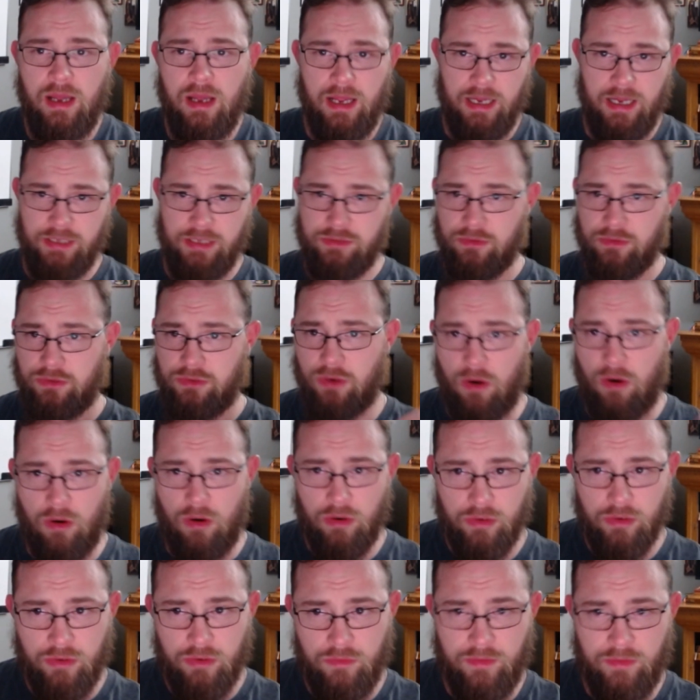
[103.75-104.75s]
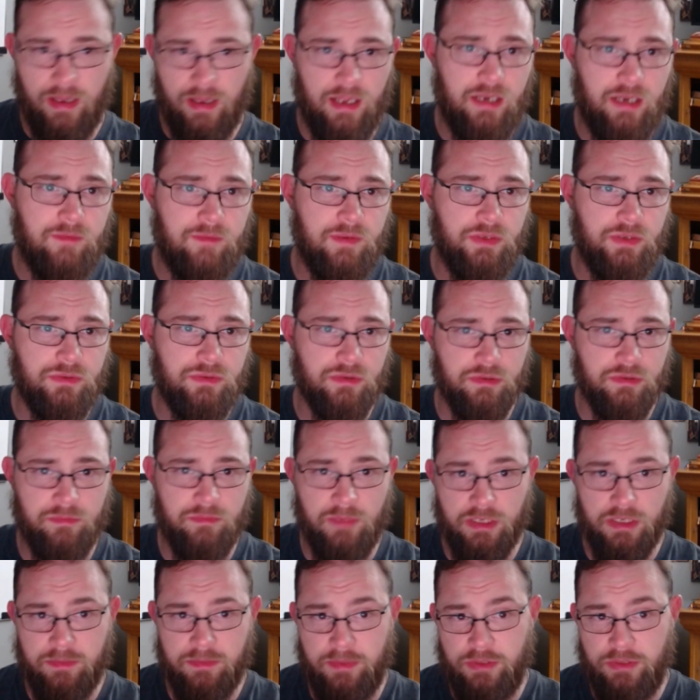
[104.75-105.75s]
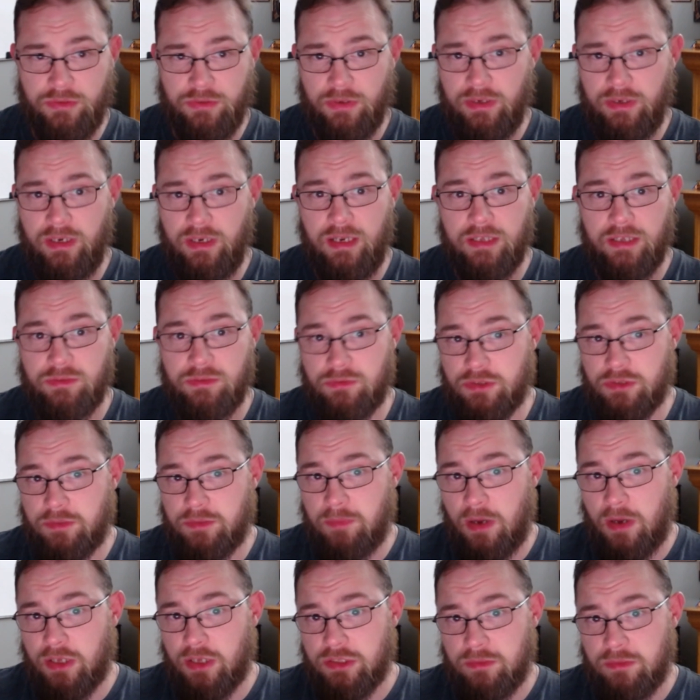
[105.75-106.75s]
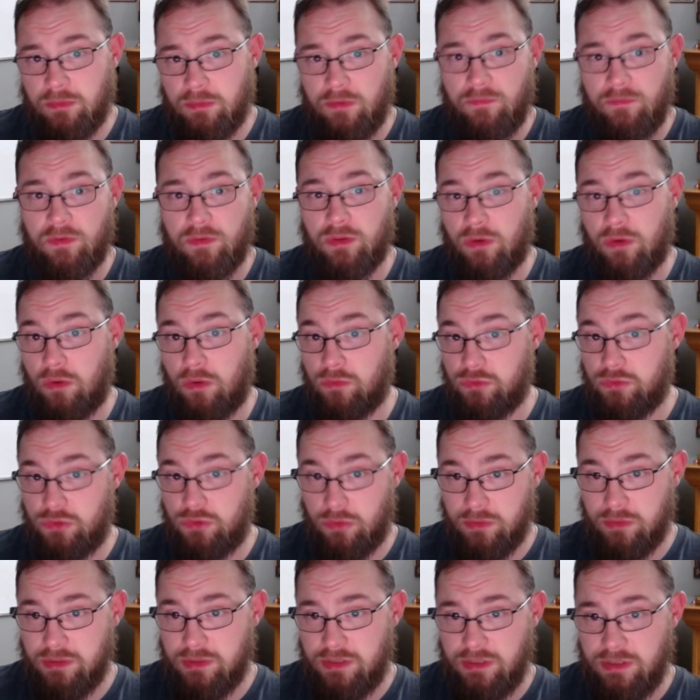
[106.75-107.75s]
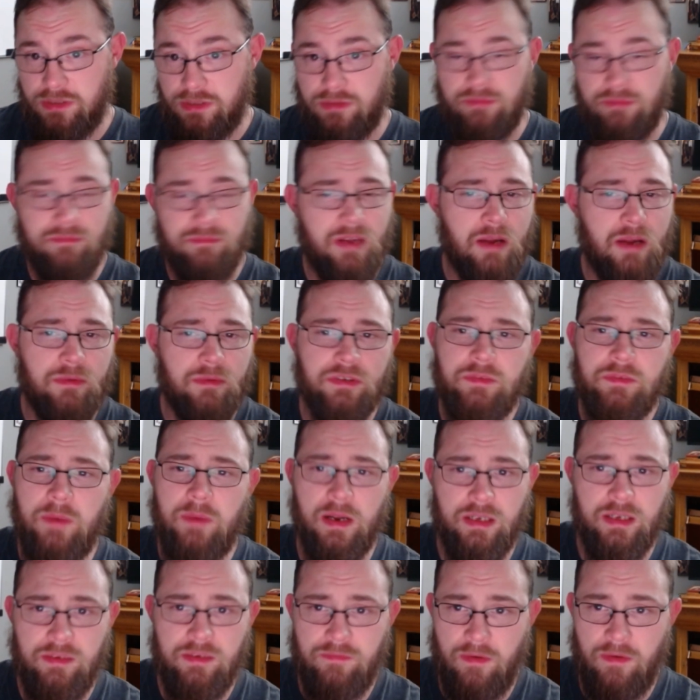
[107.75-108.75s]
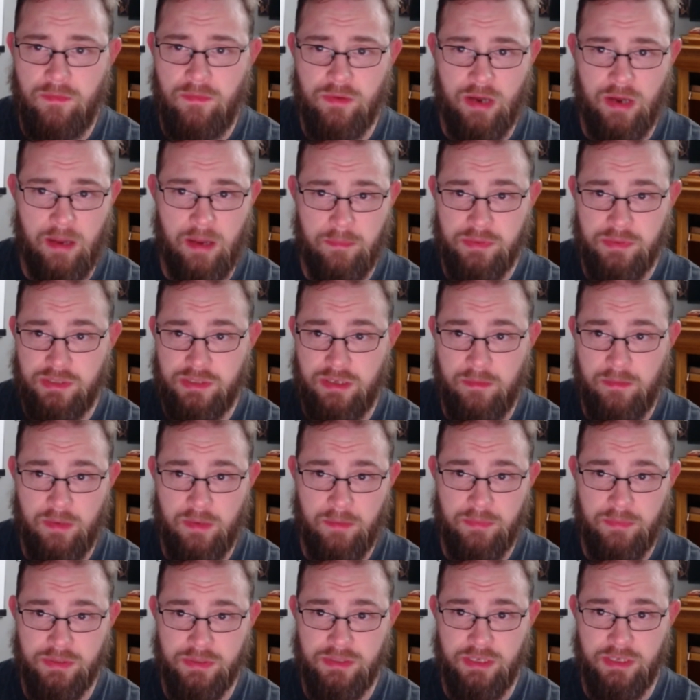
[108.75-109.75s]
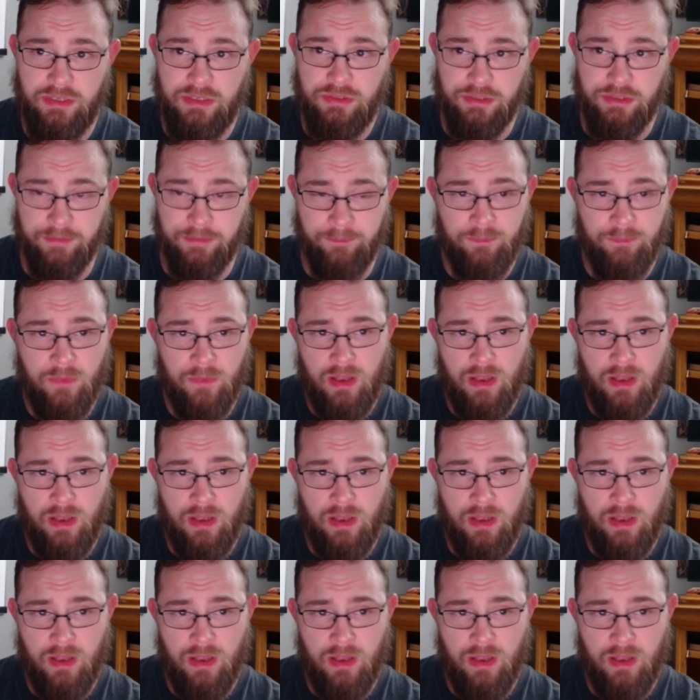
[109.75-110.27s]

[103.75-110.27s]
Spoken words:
He's going to argue that individuals must be treated as responsible for their own choices, irrespective of their epistemic position,